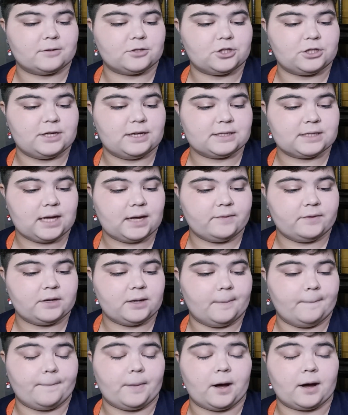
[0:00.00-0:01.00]
She does have an
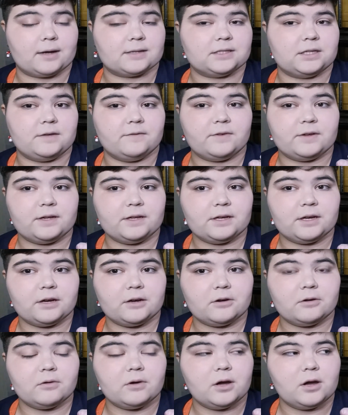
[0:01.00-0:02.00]
unboxing
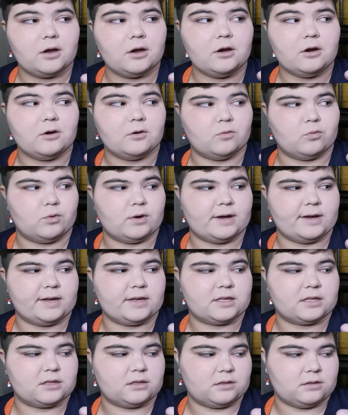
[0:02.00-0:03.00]
video
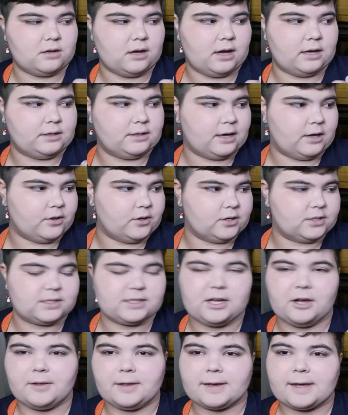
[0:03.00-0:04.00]
with another
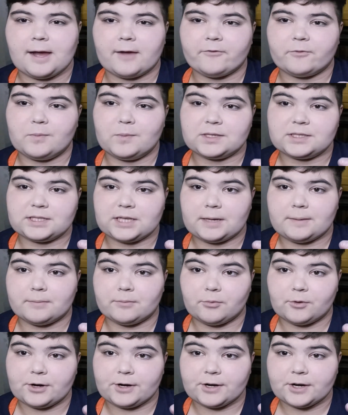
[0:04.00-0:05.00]
snail I got from the
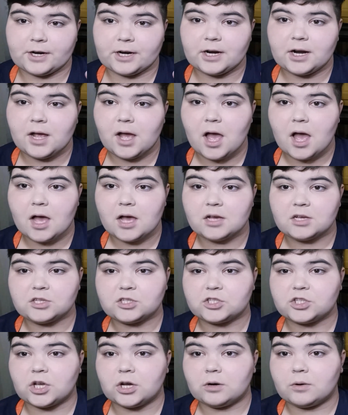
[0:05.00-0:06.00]
same breeder,
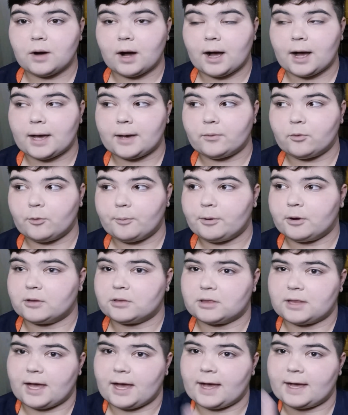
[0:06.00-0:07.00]
so I will put
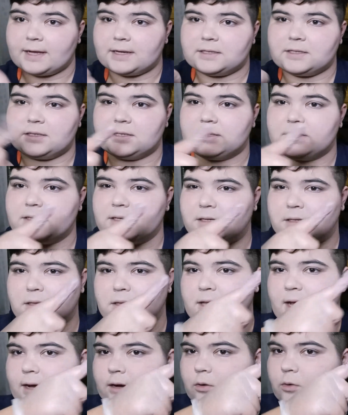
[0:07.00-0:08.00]
that
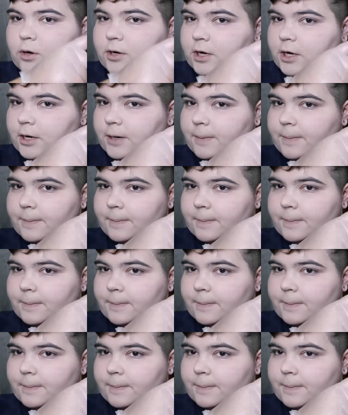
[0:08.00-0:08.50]
in that corner.